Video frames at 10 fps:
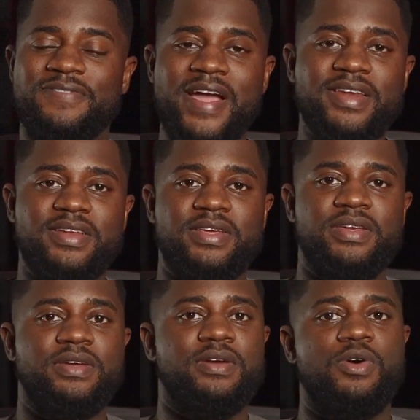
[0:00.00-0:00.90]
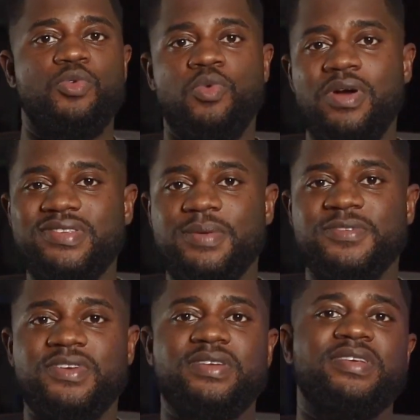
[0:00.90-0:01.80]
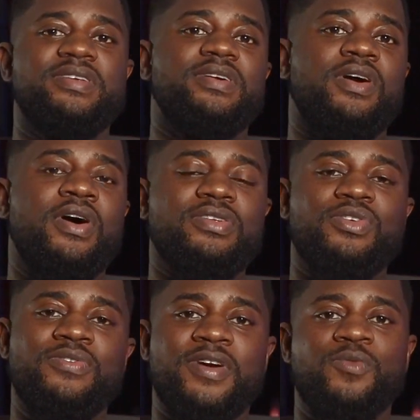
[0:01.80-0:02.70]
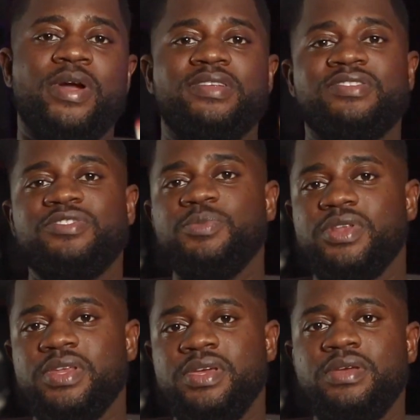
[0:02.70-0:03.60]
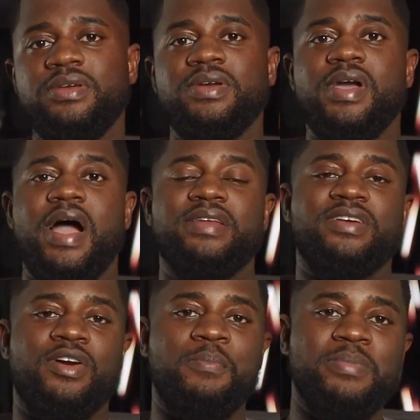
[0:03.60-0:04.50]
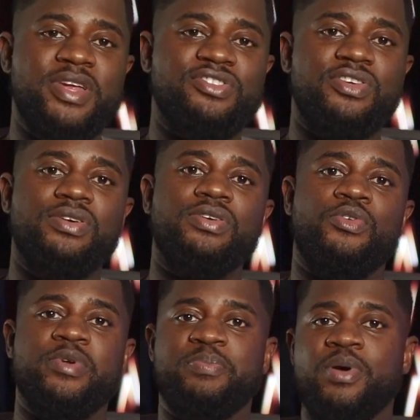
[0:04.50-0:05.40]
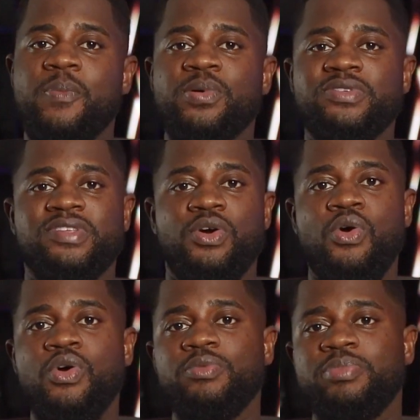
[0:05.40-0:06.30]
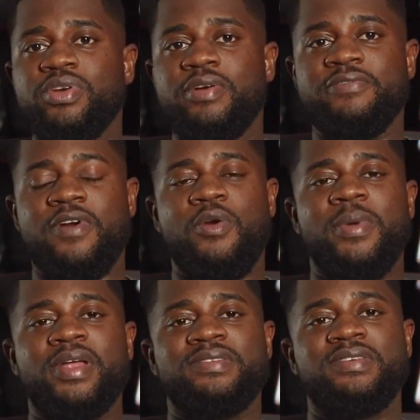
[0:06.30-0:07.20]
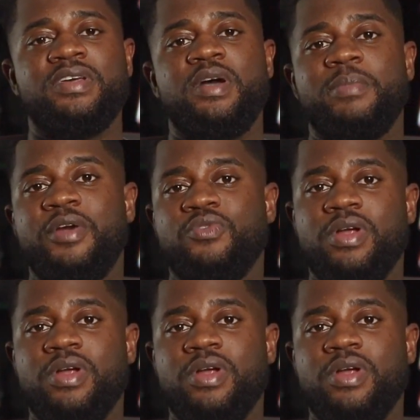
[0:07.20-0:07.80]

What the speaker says: Finally, once I'm certain the cutover went smoothly, I decommission or repurpose the old blue environment by